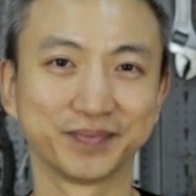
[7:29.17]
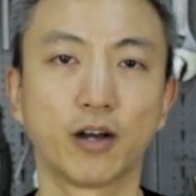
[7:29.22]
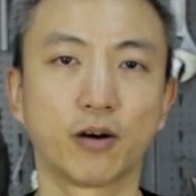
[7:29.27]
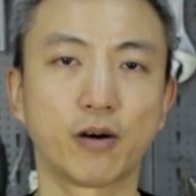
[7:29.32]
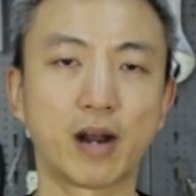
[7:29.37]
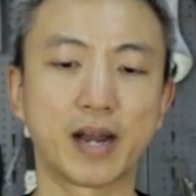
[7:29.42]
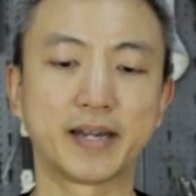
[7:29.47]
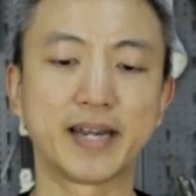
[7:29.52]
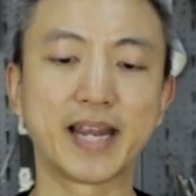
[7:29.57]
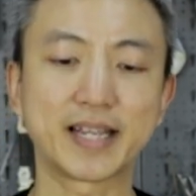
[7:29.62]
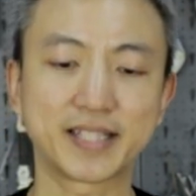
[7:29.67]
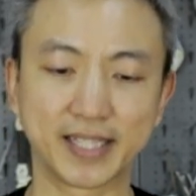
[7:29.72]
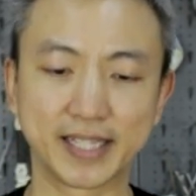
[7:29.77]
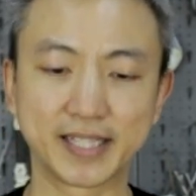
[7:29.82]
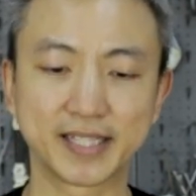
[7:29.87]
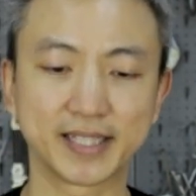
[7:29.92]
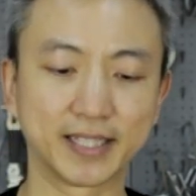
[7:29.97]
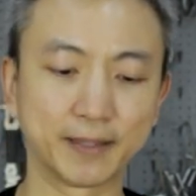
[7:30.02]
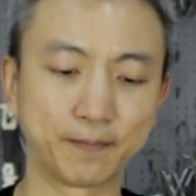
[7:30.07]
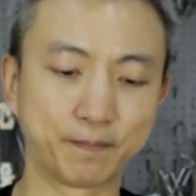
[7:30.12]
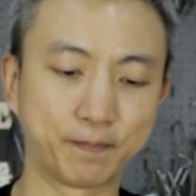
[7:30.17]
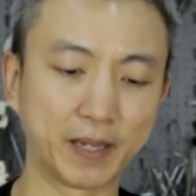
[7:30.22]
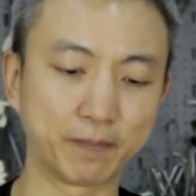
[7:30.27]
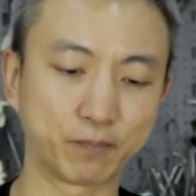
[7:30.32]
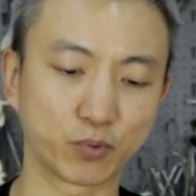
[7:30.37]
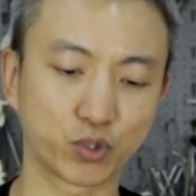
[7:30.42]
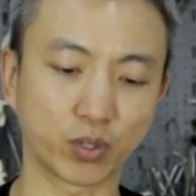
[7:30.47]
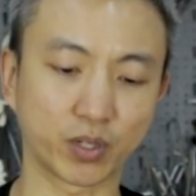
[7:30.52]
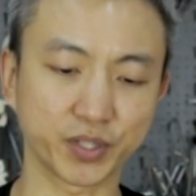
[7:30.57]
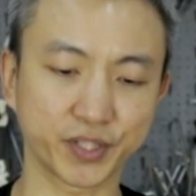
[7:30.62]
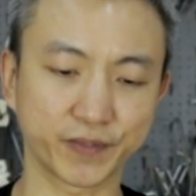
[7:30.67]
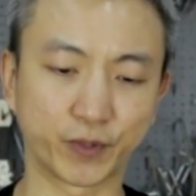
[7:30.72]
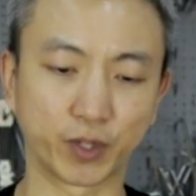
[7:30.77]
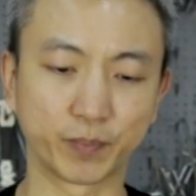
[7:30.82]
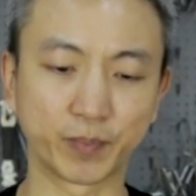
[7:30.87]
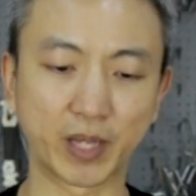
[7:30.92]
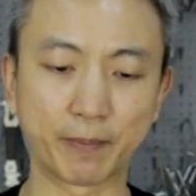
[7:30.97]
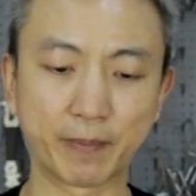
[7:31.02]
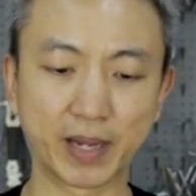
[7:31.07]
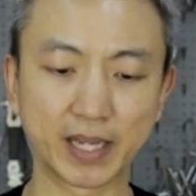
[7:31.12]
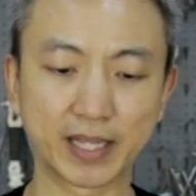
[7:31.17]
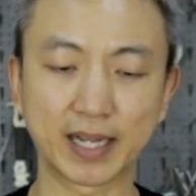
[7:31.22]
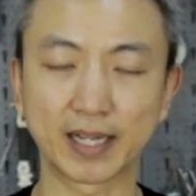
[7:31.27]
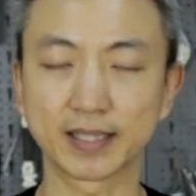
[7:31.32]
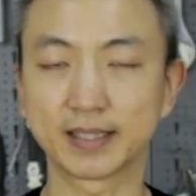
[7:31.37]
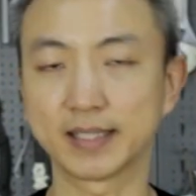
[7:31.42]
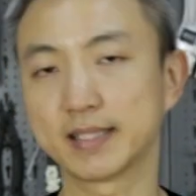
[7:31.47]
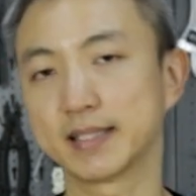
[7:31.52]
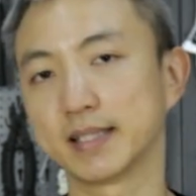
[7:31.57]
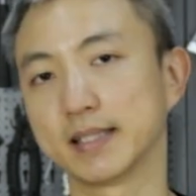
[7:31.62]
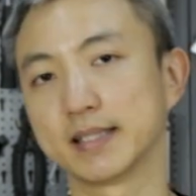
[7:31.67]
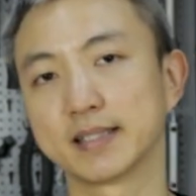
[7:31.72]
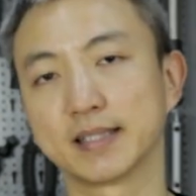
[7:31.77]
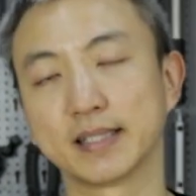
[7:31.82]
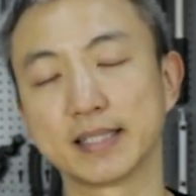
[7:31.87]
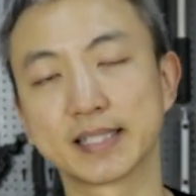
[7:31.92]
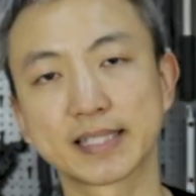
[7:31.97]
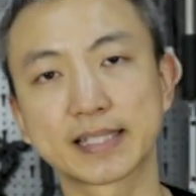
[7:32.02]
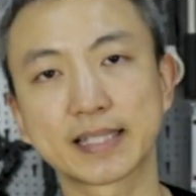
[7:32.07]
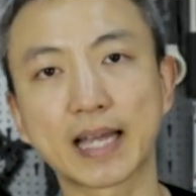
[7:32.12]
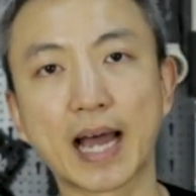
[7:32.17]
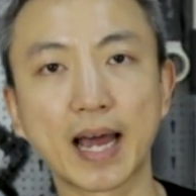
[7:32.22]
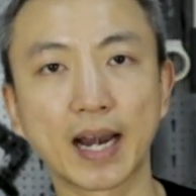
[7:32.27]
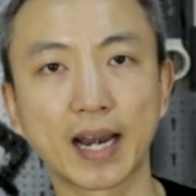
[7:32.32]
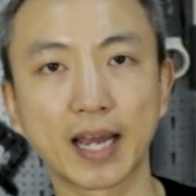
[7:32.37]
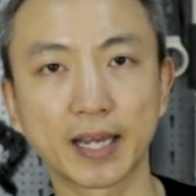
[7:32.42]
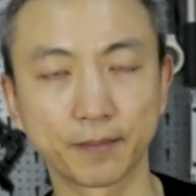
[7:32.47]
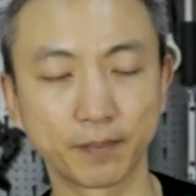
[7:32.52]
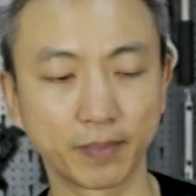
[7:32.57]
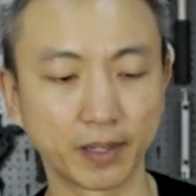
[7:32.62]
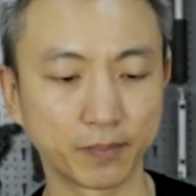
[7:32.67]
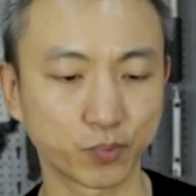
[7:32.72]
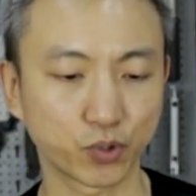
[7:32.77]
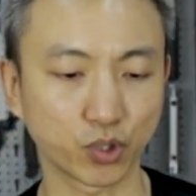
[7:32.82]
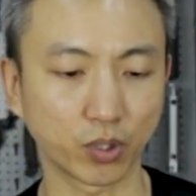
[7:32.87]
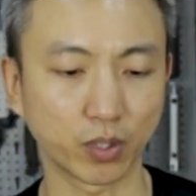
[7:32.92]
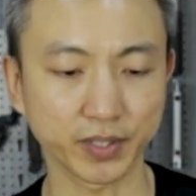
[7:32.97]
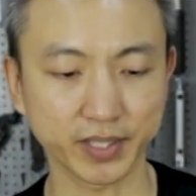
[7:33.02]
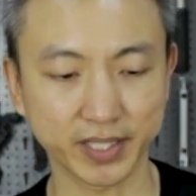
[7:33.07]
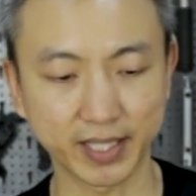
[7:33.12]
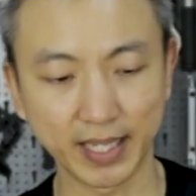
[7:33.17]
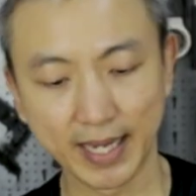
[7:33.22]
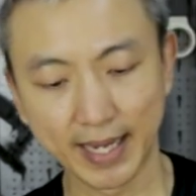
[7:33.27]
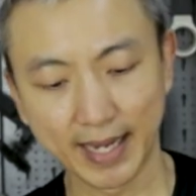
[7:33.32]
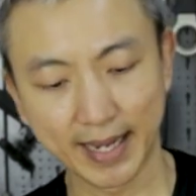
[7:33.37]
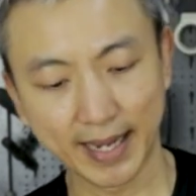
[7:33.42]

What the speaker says: Alright, next is the bib shorts from Lameda. This is the Starlight Bib shorts.